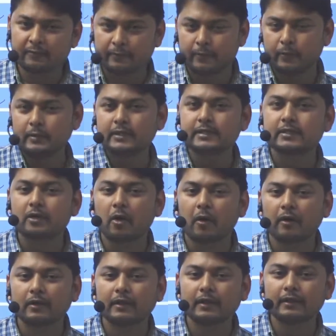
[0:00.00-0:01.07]
fuels
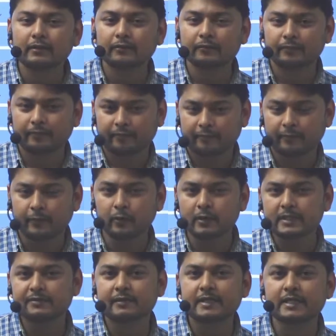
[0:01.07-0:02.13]
or the
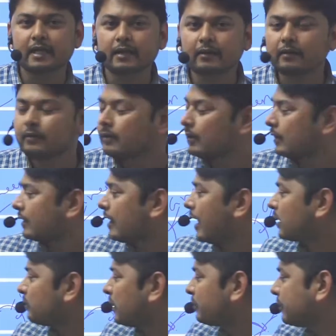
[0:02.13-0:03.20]
fuels which are
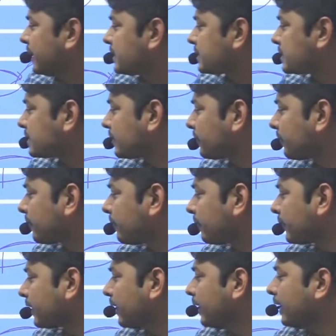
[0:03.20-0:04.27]
carbon based,
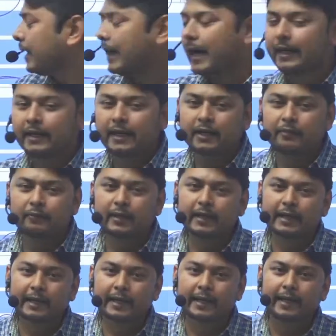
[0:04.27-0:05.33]
and it will
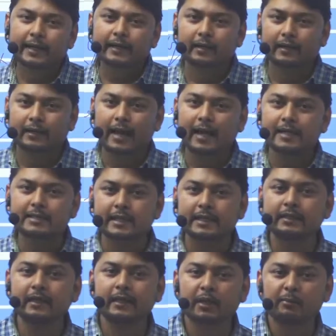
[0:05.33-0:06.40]
create rise in
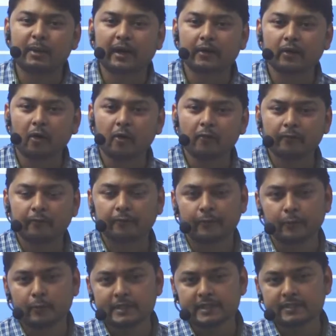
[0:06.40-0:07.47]
the demand of
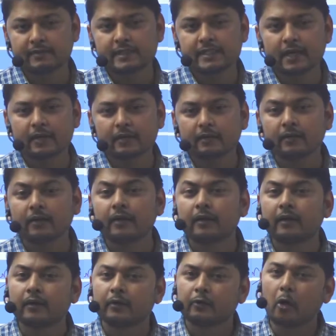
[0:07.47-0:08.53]
fuels which are
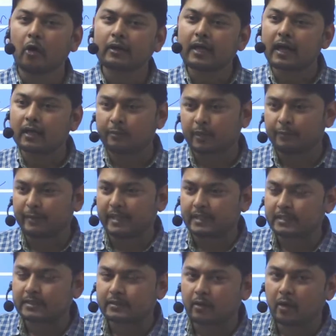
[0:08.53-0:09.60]
non carbon
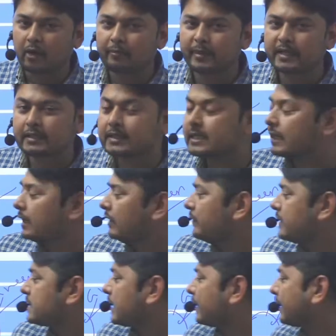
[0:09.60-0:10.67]
based, or basically
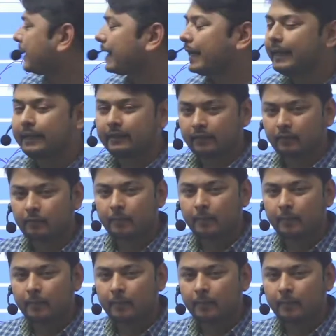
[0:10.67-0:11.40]
which are green.